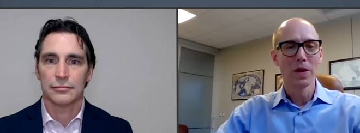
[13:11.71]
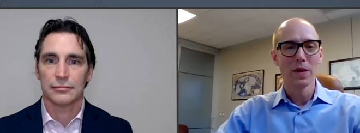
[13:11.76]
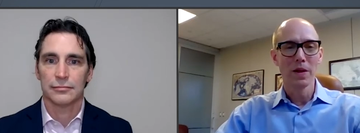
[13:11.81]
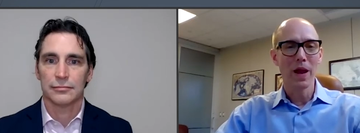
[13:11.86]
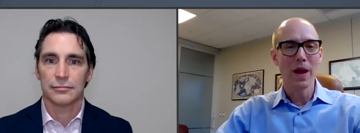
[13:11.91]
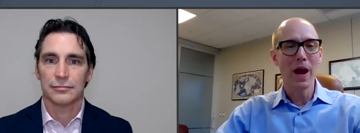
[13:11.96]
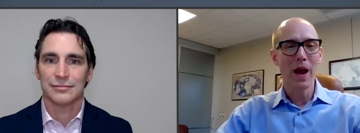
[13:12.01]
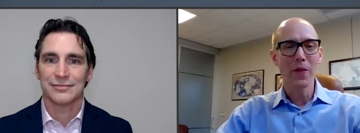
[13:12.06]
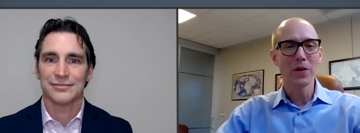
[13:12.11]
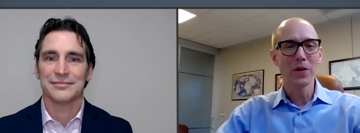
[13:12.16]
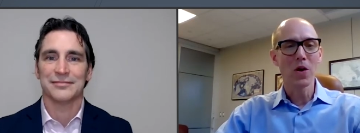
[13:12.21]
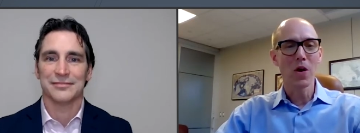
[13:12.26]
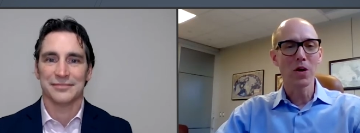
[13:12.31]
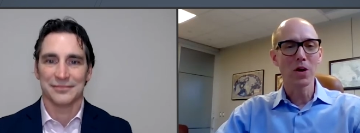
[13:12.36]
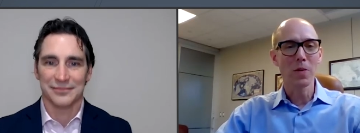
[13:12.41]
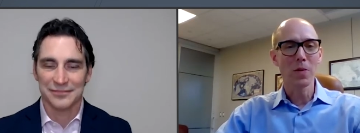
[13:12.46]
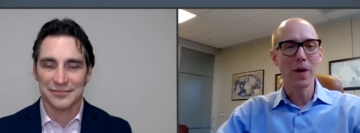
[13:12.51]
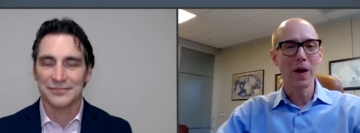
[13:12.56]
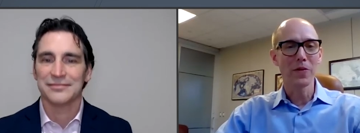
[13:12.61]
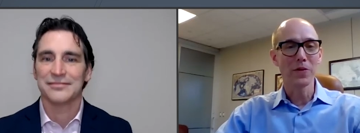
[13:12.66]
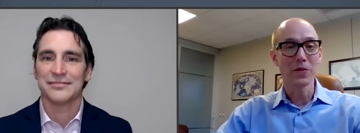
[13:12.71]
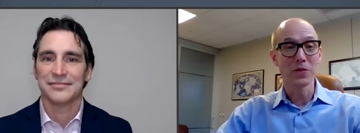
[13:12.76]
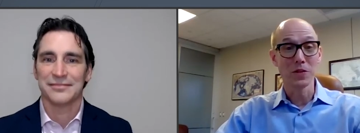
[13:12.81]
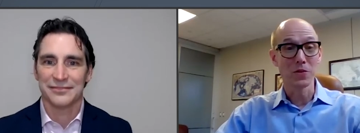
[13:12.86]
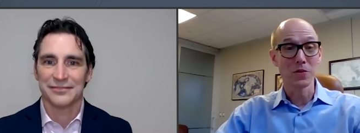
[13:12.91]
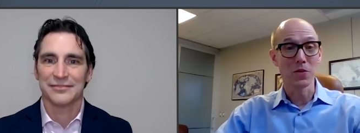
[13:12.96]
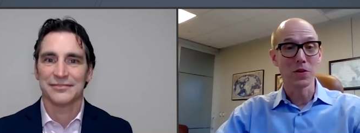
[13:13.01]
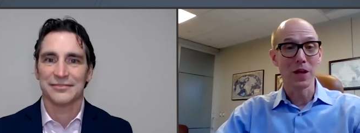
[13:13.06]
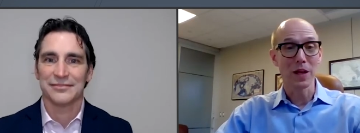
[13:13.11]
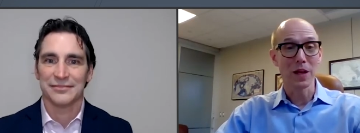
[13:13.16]
Speaker 1: Now mm-hmm. they talk about
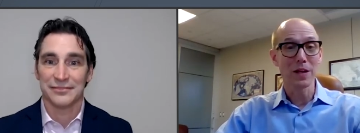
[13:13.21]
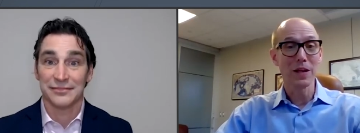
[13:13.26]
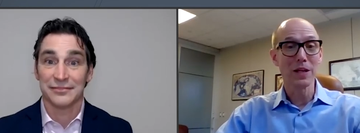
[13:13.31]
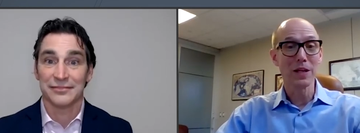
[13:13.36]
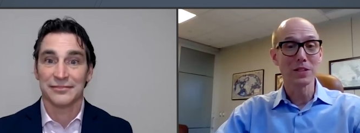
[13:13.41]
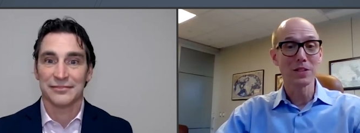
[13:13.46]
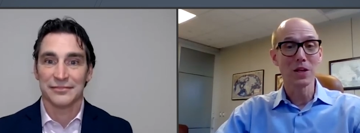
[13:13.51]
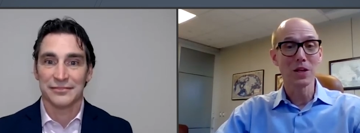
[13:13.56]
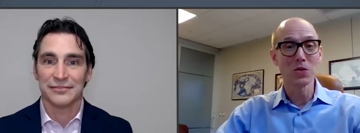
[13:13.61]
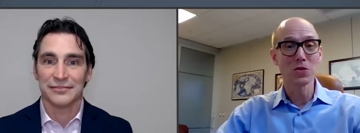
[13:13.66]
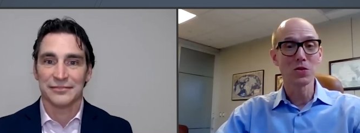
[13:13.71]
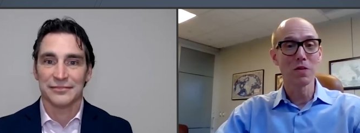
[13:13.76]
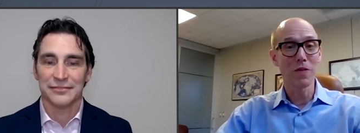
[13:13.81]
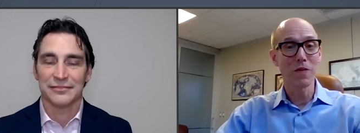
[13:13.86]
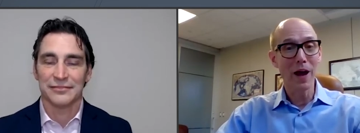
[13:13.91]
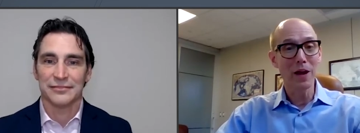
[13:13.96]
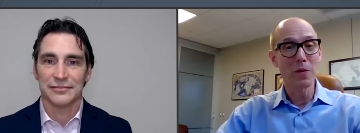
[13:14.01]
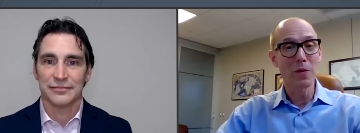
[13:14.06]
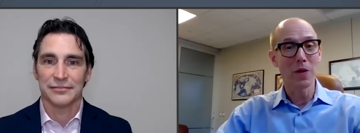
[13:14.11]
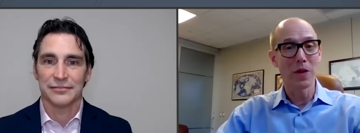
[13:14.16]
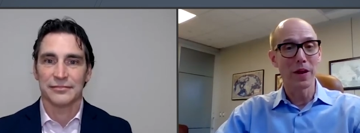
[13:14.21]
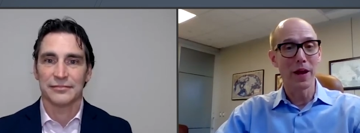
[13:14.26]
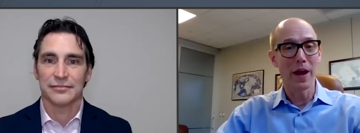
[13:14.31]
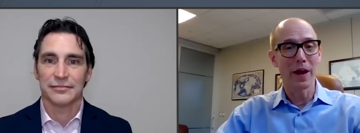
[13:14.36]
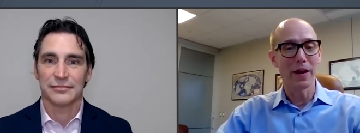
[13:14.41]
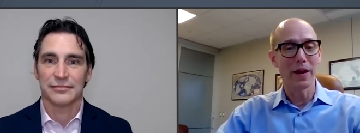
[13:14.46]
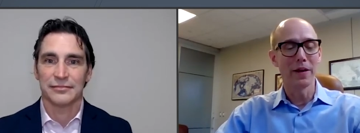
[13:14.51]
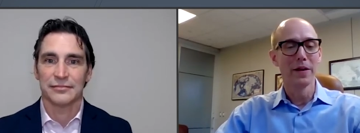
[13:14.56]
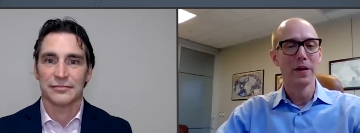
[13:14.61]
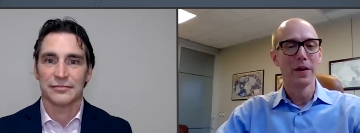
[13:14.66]
statistical techniques they use to evaluate the
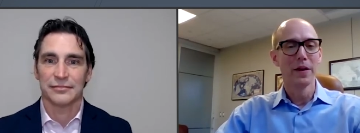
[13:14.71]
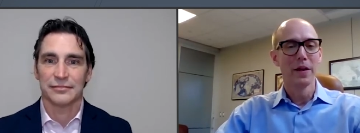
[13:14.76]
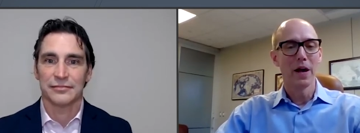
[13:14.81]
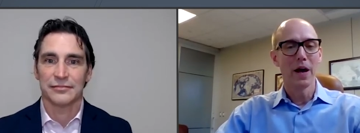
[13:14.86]
data.